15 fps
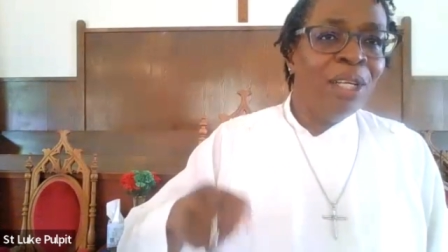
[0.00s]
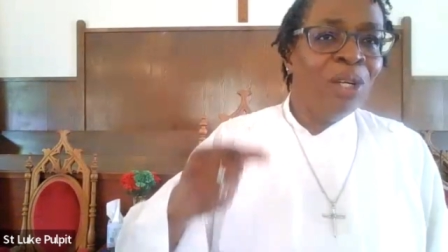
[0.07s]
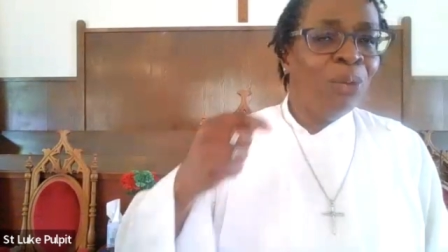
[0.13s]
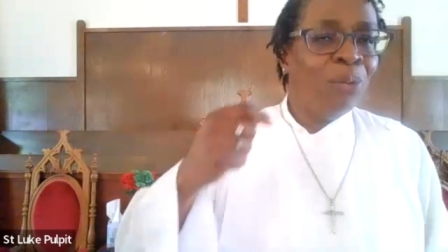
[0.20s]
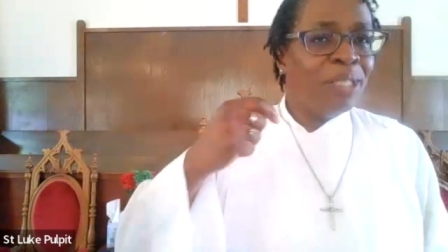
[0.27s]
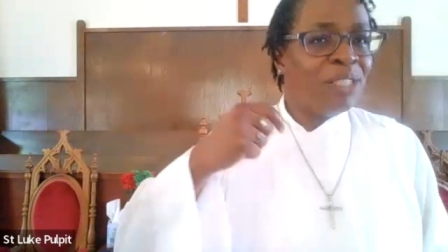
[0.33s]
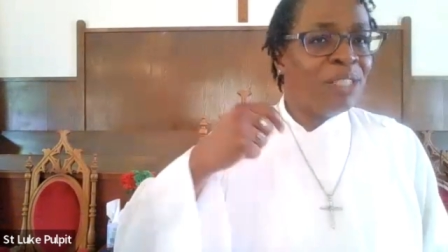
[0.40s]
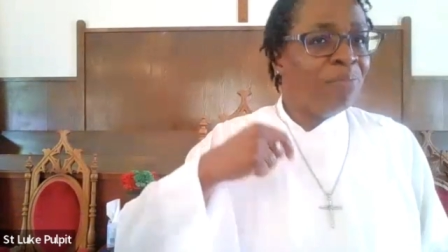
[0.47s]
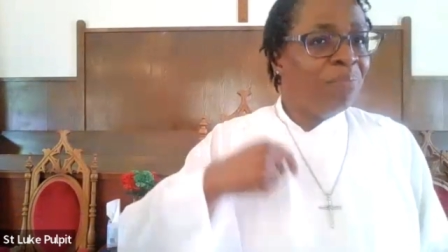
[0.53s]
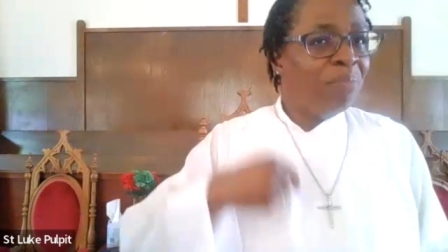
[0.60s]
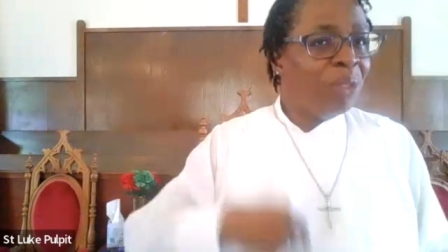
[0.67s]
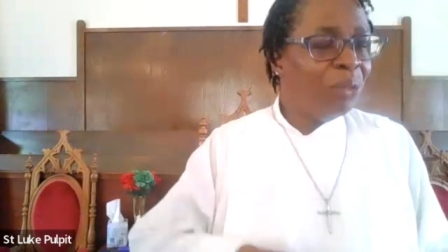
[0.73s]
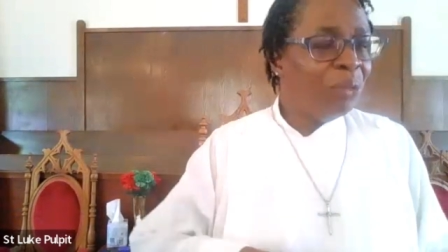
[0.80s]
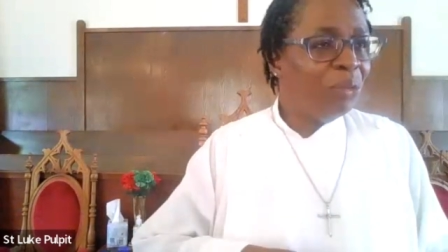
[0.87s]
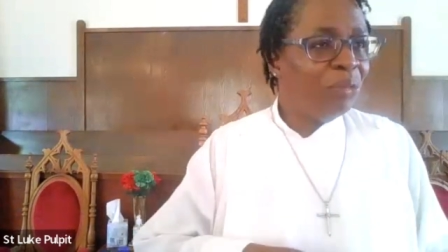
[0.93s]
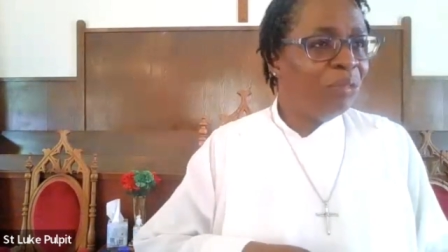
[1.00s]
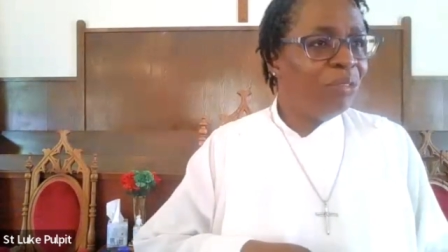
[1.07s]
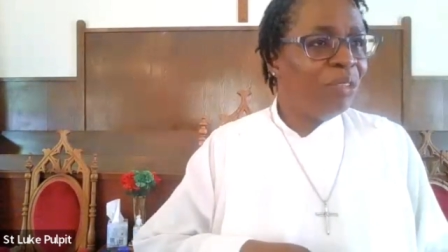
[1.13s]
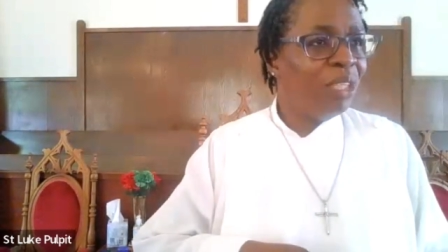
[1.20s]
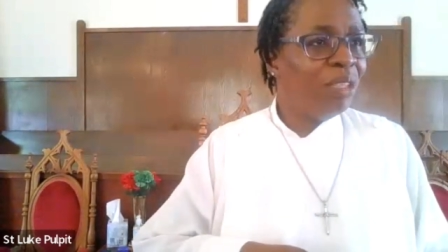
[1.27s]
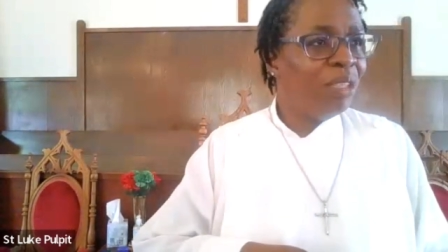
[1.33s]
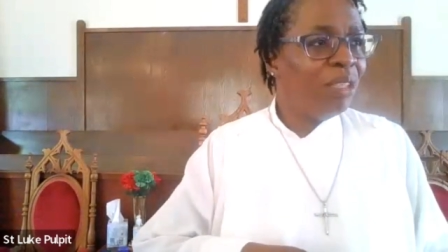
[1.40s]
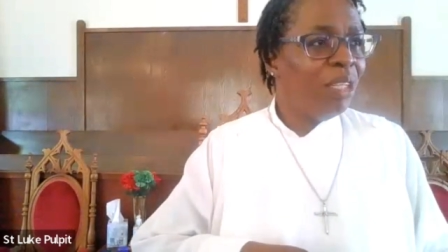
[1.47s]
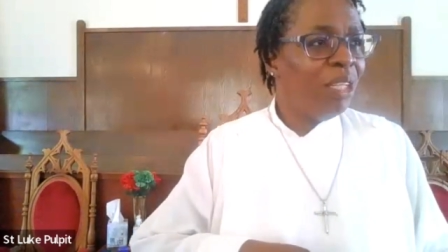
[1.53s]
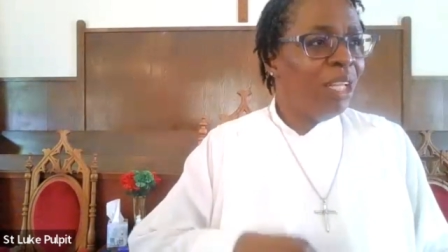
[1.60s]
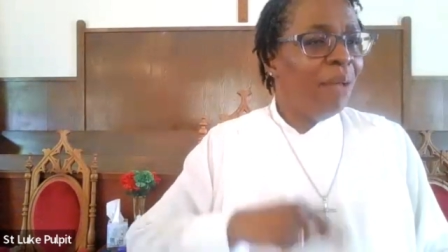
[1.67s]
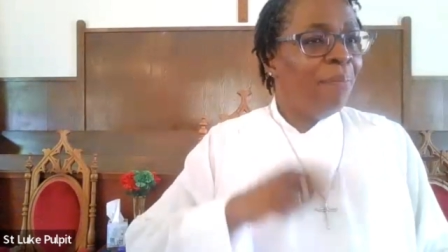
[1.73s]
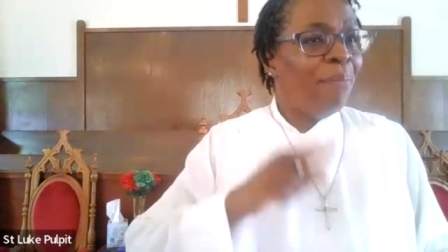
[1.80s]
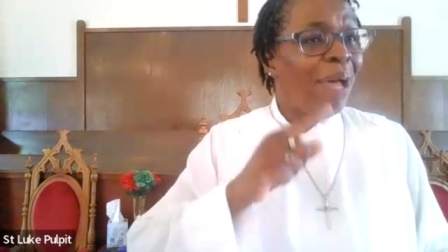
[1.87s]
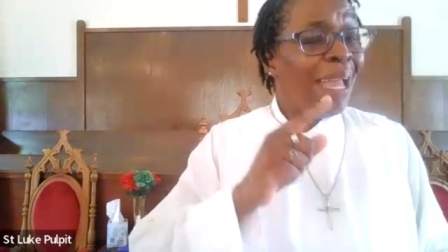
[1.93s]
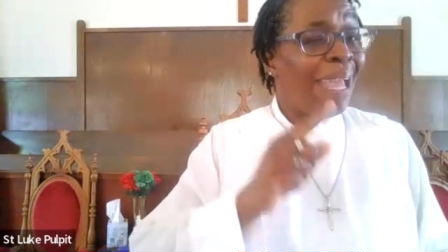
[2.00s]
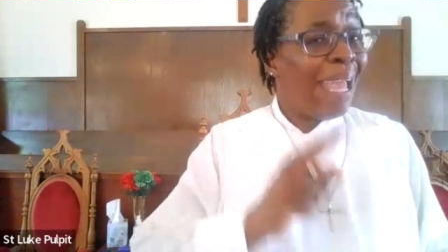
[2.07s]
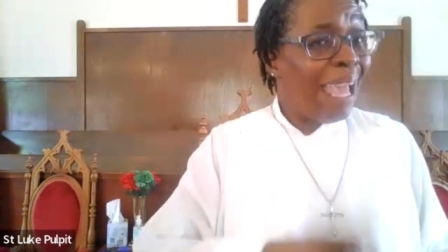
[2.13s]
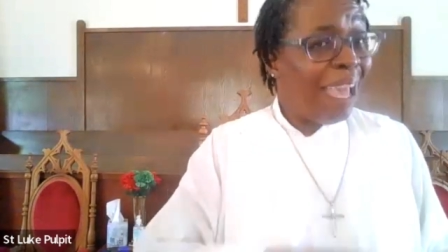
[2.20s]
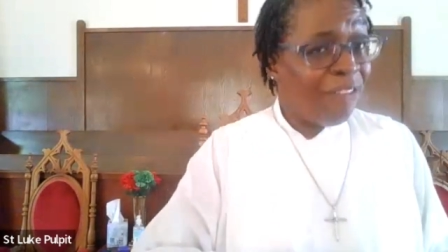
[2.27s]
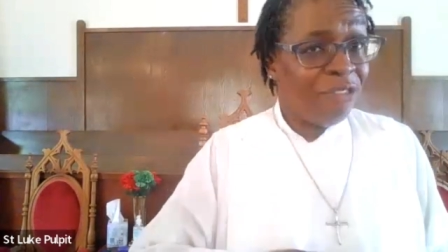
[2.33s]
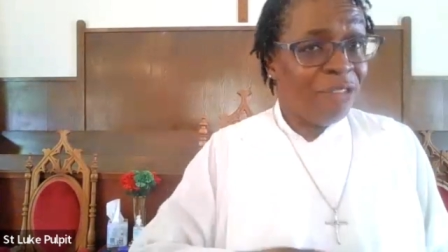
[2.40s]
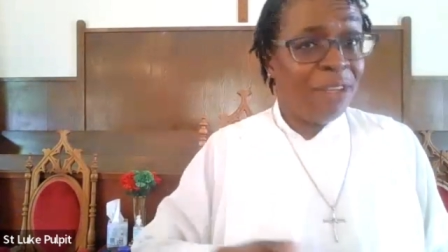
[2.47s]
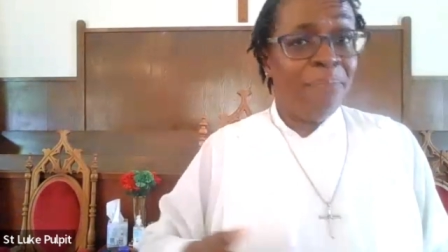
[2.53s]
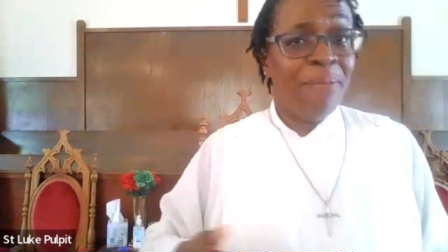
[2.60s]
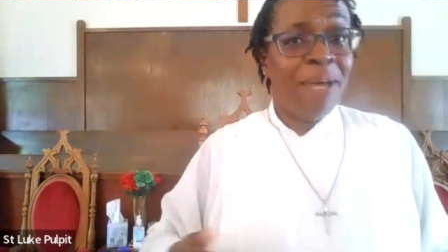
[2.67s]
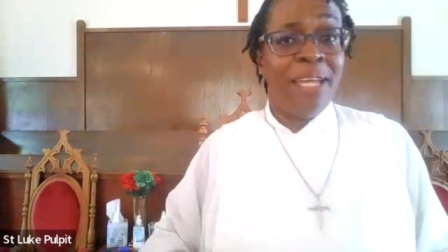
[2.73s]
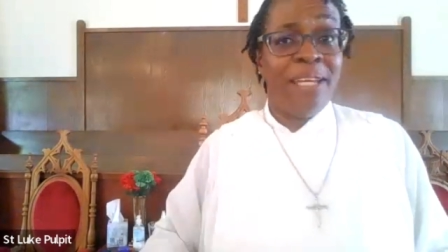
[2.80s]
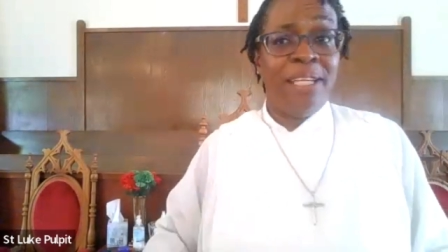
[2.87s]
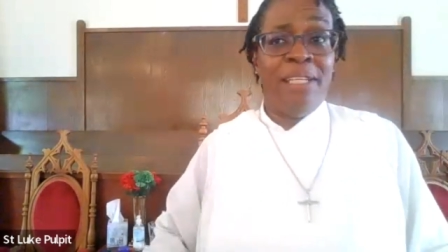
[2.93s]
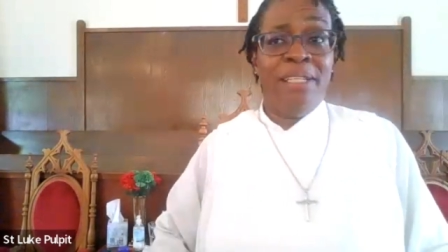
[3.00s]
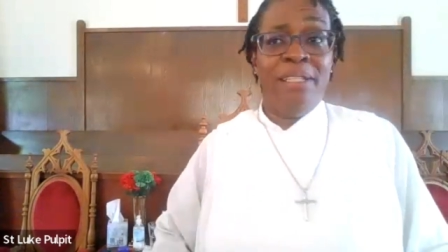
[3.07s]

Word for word: who is moved by everybody.